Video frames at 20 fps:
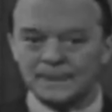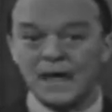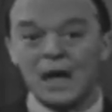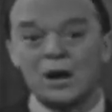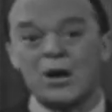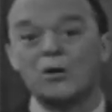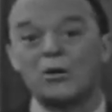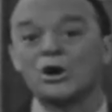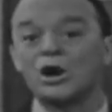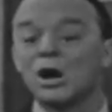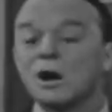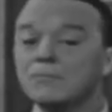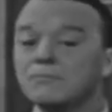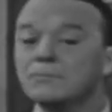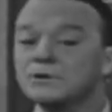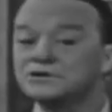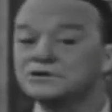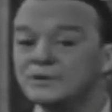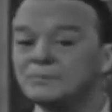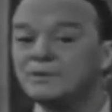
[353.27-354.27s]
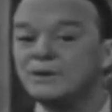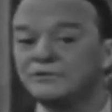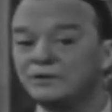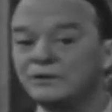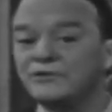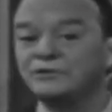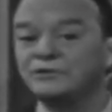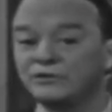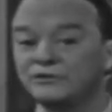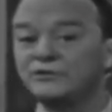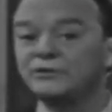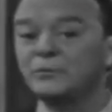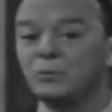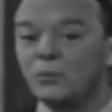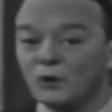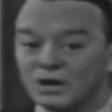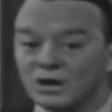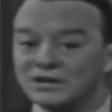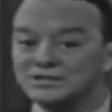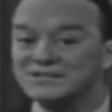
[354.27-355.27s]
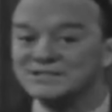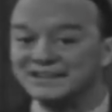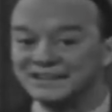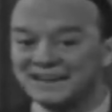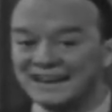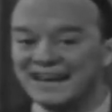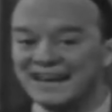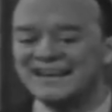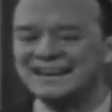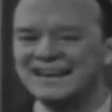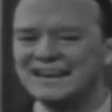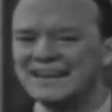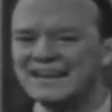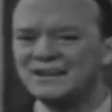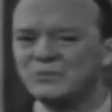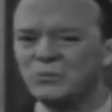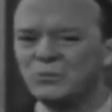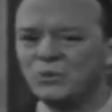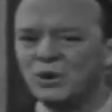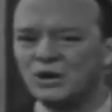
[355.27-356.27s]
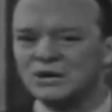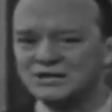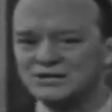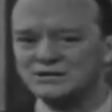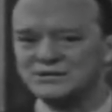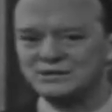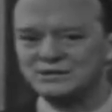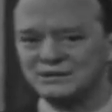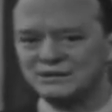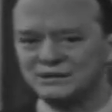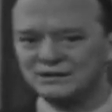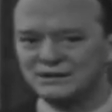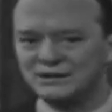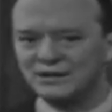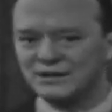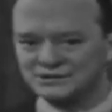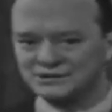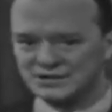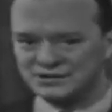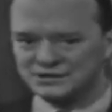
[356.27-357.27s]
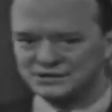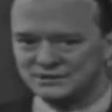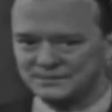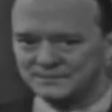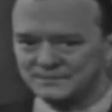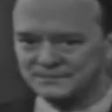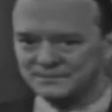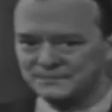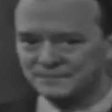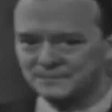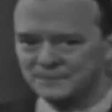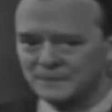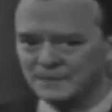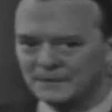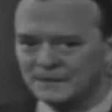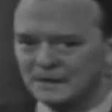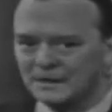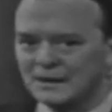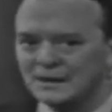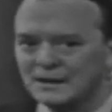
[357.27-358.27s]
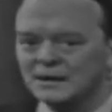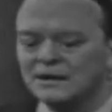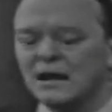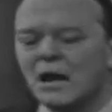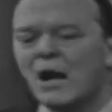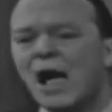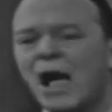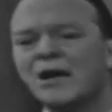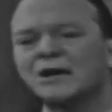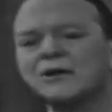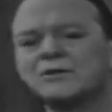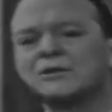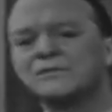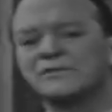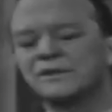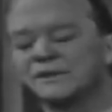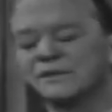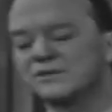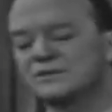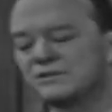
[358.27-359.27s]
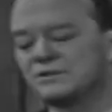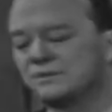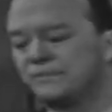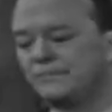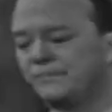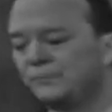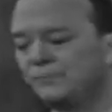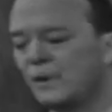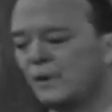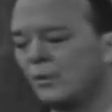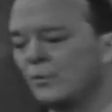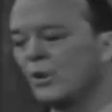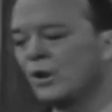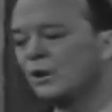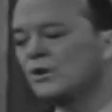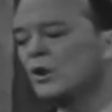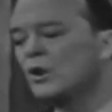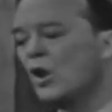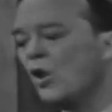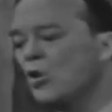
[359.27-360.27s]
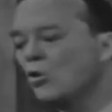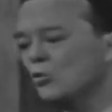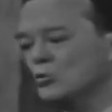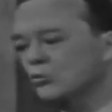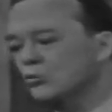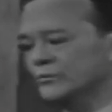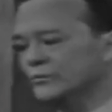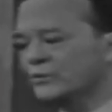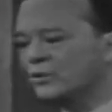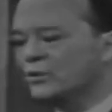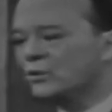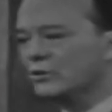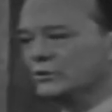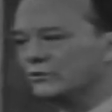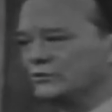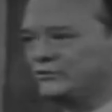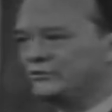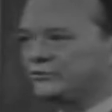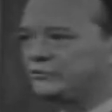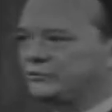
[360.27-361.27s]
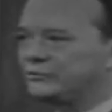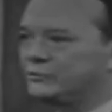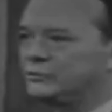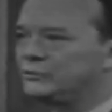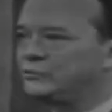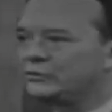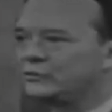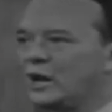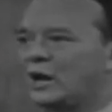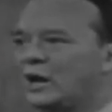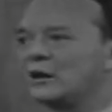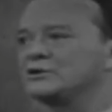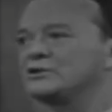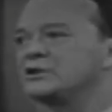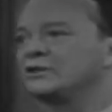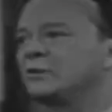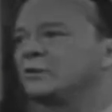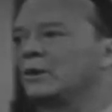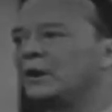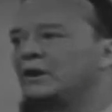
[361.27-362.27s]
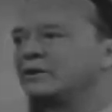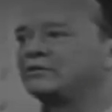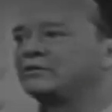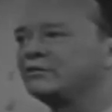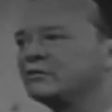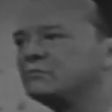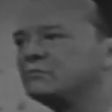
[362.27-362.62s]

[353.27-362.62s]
Now, cumbersome as this system was, again, it was a system. Now, hieroglyphics were known, of course, to scholars in the West